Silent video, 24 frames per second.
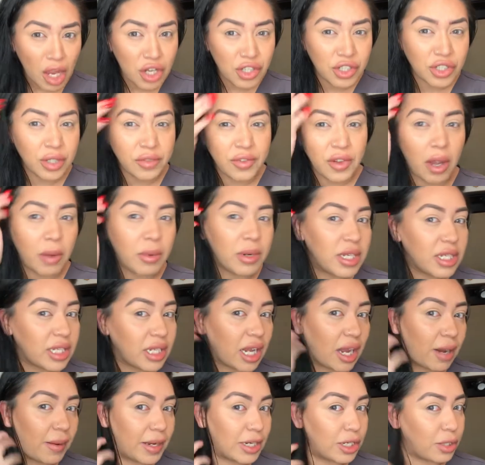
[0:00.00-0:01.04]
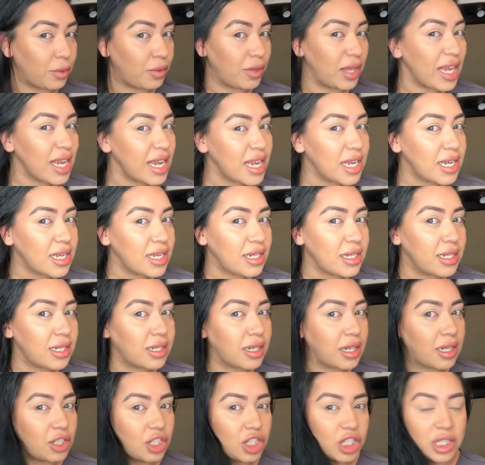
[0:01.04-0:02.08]
so if y'all want to see how I do this
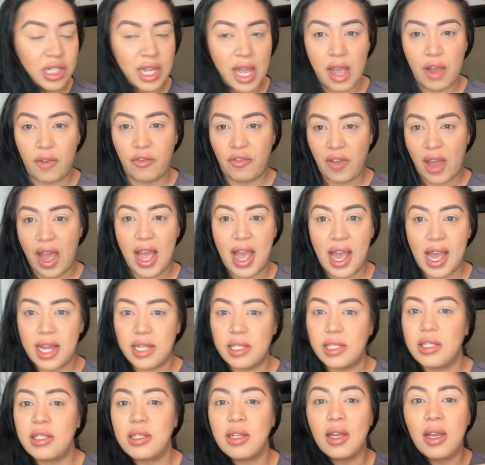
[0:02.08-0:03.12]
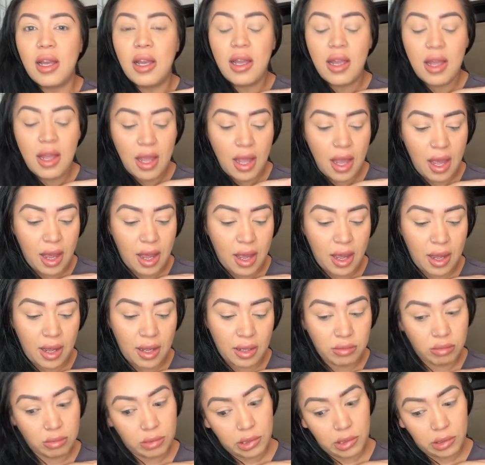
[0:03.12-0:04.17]
and just how fast,
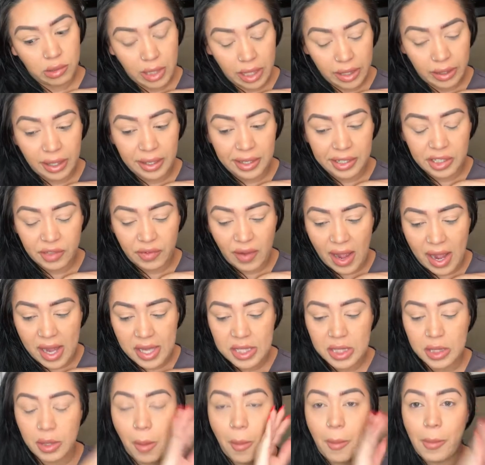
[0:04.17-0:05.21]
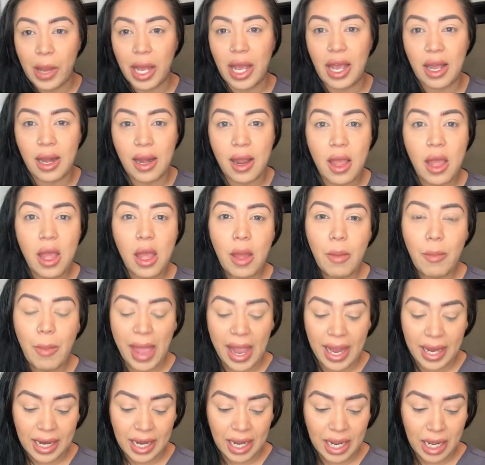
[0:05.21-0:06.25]
well, I think it's fast, but
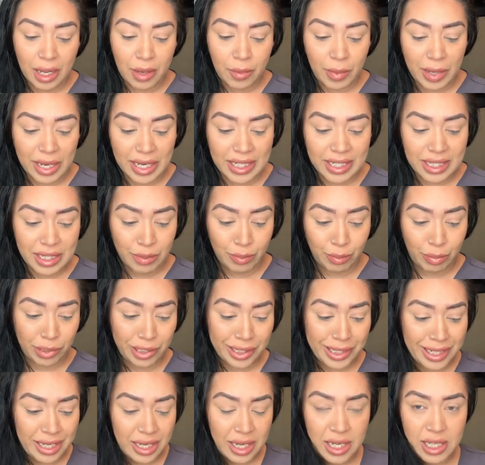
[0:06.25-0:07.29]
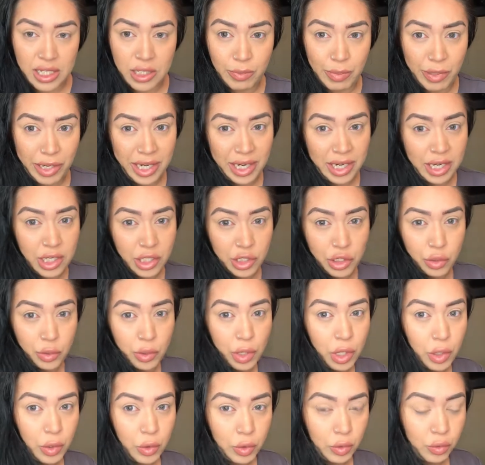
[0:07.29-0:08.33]
makeup and simple it is because,
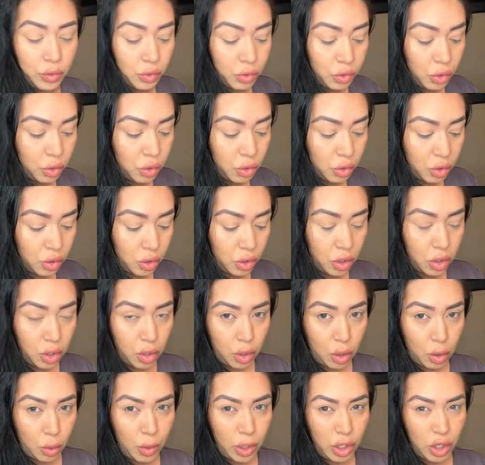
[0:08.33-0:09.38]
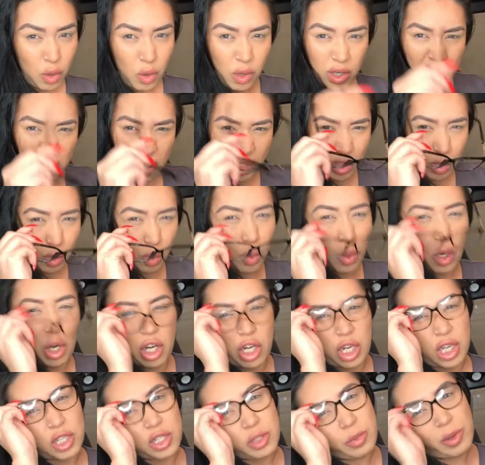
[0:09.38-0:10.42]
we're going to
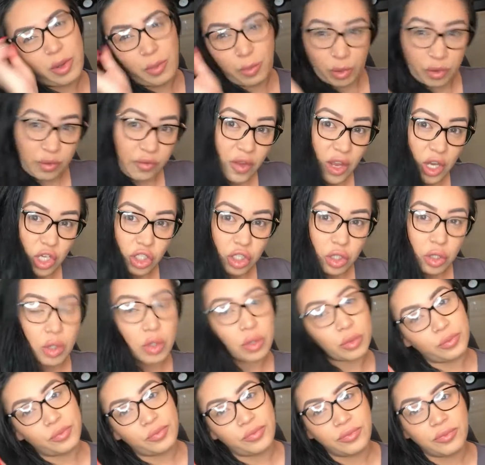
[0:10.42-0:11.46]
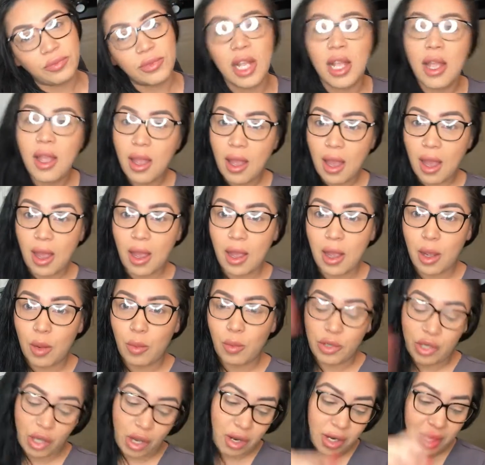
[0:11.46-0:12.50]
work to be professional.
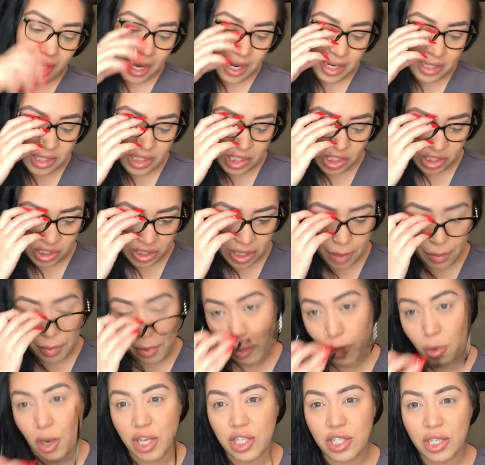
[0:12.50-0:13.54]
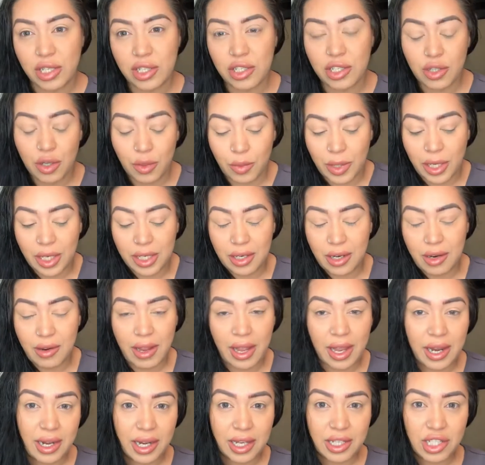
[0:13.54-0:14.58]
We all guys just keep on watching so we can go
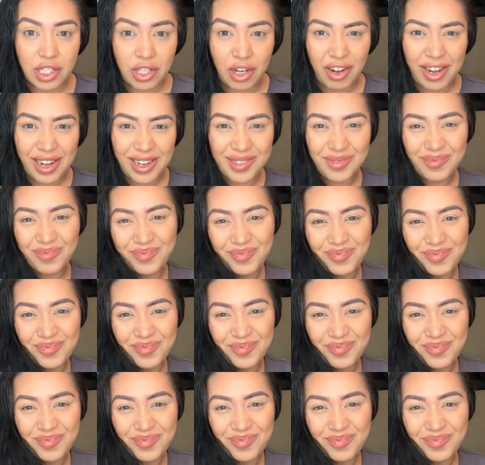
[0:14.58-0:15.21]
ahead and get started.